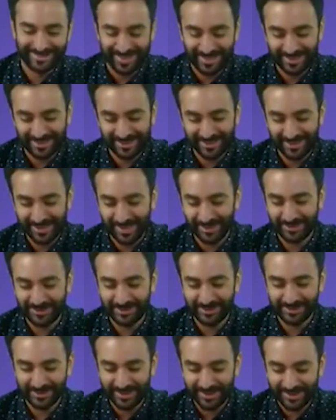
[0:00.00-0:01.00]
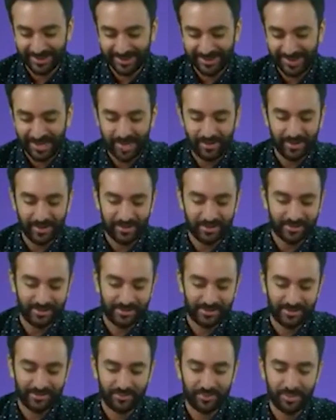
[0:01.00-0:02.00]
I just had to. I mean,
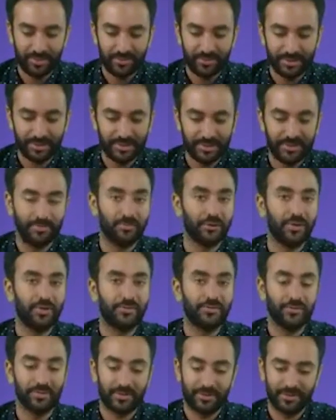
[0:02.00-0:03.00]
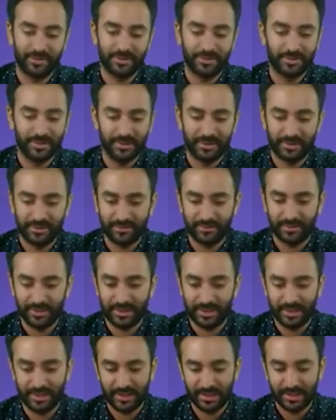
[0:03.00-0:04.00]
Peru is a beautiful country,
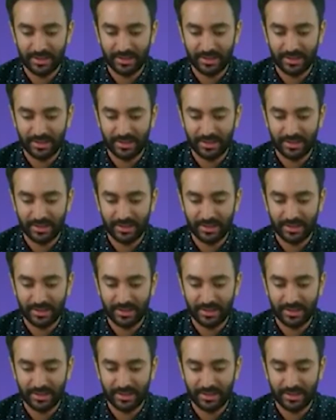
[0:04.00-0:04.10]
really.